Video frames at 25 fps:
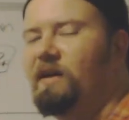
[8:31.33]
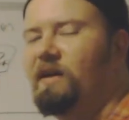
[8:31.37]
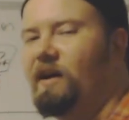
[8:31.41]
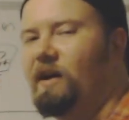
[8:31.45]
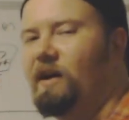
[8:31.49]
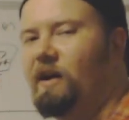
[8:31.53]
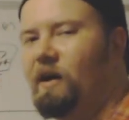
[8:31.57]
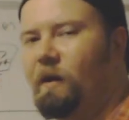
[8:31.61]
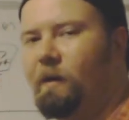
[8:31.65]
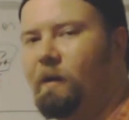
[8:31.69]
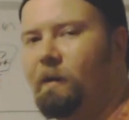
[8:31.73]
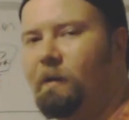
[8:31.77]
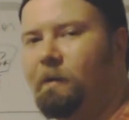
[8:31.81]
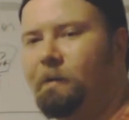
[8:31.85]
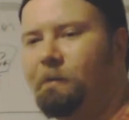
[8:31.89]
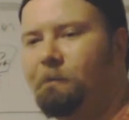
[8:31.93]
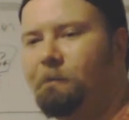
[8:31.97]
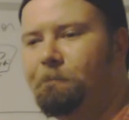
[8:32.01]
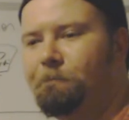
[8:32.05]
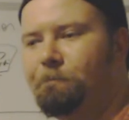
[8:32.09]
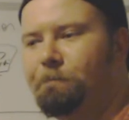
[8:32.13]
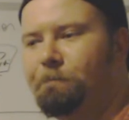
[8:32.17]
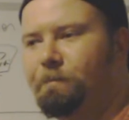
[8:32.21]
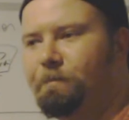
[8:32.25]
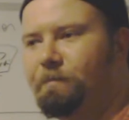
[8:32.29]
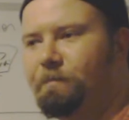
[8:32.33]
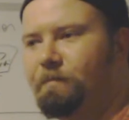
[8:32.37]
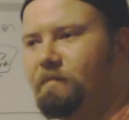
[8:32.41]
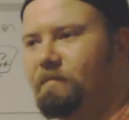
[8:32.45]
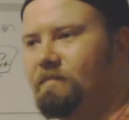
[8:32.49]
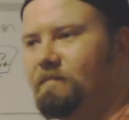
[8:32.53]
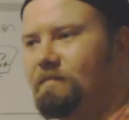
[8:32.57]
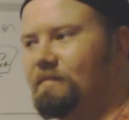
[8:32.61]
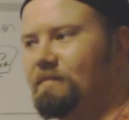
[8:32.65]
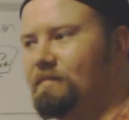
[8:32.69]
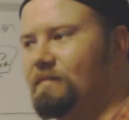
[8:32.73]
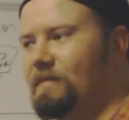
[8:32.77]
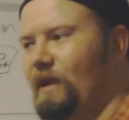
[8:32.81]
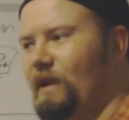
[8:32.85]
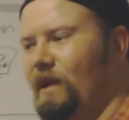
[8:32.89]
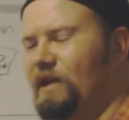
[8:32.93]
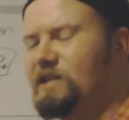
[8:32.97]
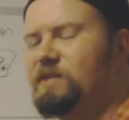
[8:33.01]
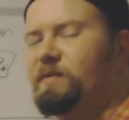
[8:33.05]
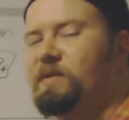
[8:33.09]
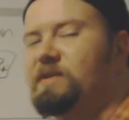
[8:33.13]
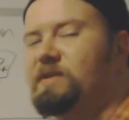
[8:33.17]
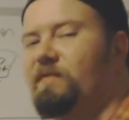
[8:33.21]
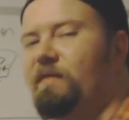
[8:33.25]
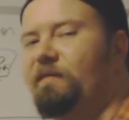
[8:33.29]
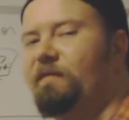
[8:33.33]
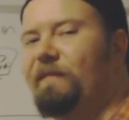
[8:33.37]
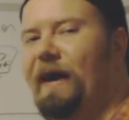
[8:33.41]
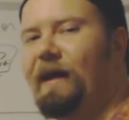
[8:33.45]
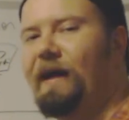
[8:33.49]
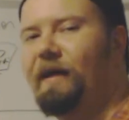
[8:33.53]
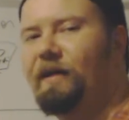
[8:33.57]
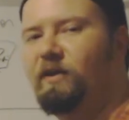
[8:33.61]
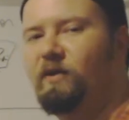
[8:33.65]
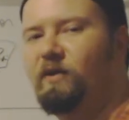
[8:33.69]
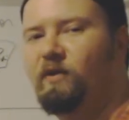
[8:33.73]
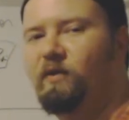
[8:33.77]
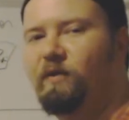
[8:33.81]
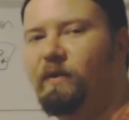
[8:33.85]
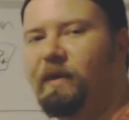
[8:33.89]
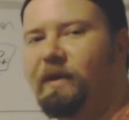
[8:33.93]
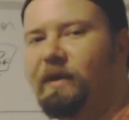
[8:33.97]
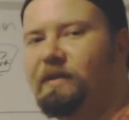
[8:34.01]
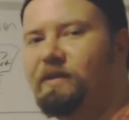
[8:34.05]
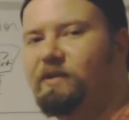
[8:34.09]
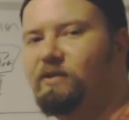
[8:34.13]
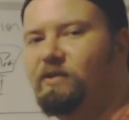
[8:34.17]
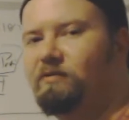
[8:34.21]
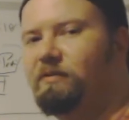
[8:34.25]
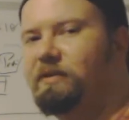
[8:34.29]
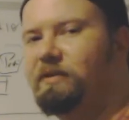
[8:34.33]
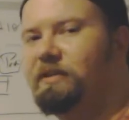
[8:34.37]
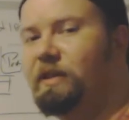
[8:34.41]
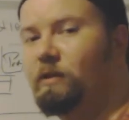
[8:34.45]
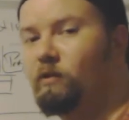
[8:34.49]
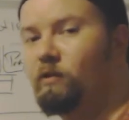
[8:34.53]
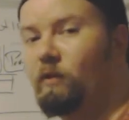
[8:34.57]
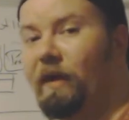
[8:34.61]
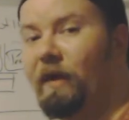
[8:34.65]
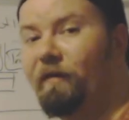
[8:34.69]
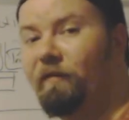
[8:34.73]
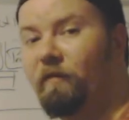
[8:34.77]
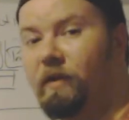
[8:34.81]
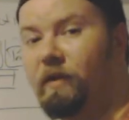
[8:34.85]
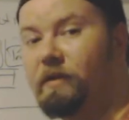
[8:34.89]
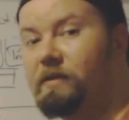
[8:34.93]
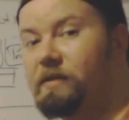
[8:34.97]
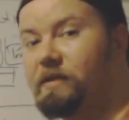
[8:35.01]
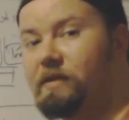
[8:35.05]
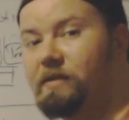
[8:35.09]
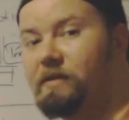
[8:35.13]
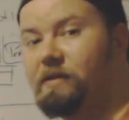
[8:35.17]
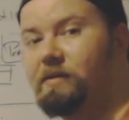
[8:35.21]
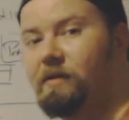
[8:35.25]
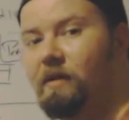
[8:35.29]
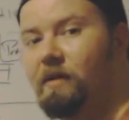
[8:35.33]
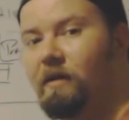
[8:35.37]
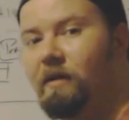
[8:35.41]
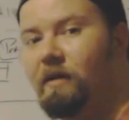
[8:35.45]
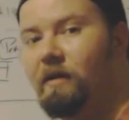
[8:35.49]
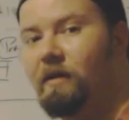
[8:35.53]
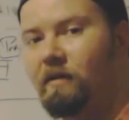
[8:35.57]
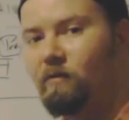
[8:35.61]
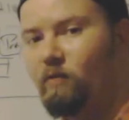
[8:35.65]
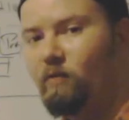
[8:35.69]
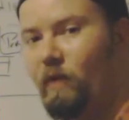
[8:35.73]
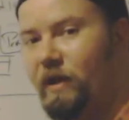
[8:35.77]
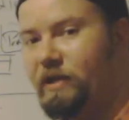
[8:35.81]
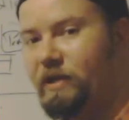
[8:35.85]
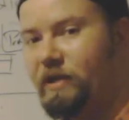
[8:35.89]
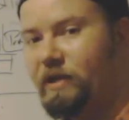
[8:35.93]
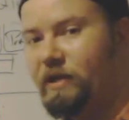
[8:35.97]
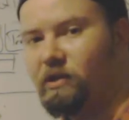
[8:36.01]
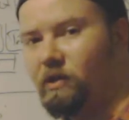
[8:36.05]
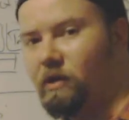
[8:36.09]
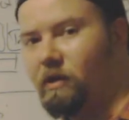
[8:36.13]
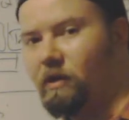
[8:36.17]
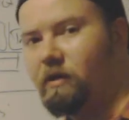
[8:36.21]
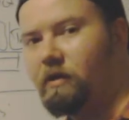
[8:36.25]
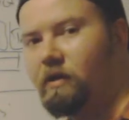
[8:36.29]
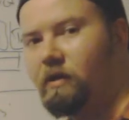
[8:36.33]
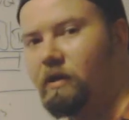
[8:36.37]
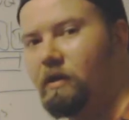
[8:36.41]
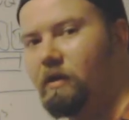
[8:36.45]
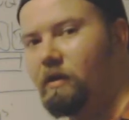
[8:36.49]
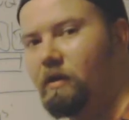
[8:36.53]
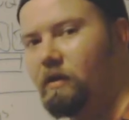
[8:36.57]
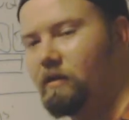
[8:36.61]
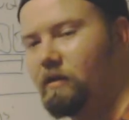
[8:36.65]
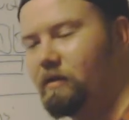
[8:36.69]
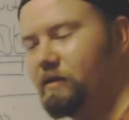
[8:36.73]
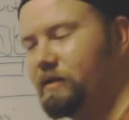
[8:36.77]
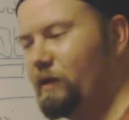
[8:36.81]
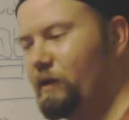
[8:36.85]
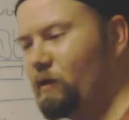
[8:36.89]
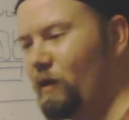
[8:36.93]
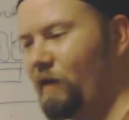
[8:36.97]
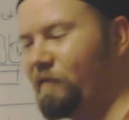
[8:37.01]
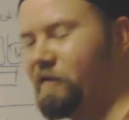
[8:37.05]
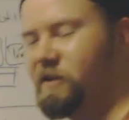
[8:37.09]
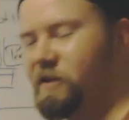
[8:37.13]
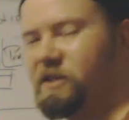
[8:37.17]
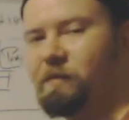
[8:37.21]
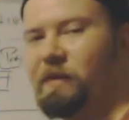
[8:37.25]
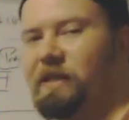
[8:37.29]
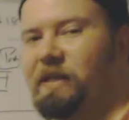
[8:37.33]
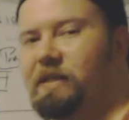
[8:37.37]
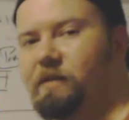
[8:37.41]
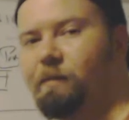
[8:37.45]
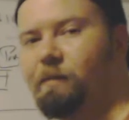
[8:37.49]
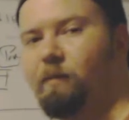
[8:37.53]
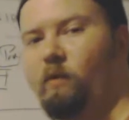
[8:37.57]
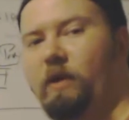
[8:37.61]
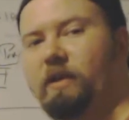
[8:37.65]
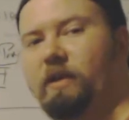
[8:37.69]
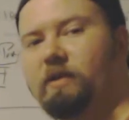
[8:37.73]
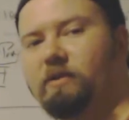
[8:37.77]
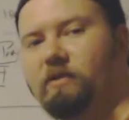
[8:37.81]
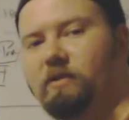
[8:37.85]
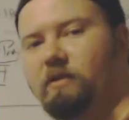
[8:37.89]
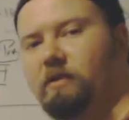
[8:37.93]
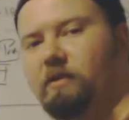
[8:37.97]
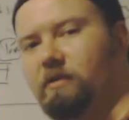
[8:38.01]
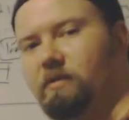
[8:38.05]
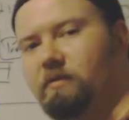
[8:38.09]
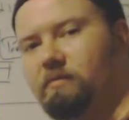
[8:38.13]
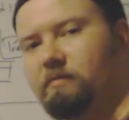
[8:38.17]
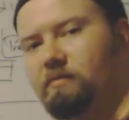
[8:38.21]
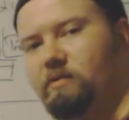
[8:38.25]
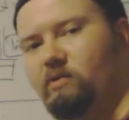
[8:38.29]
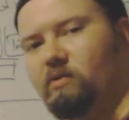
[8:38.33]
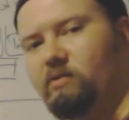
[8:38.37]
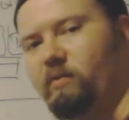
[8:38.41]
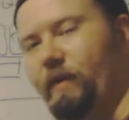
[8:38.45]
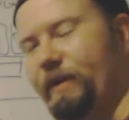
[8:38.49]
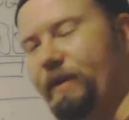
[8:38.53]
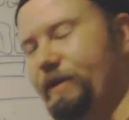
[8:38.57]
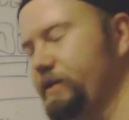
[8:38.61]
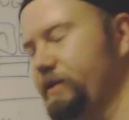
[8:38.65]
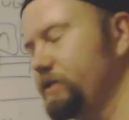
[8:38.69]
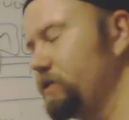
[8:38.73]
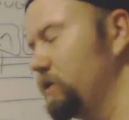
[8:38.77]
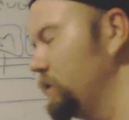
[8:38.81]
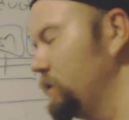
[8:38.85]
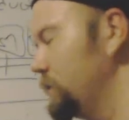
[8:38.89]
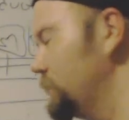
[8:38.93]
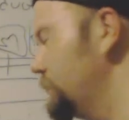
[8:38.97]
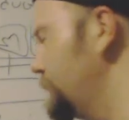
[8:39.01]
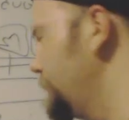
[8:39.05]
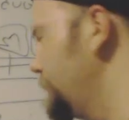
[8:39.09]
a specific value into a dereferenced register. Dereference means a pointer to the register.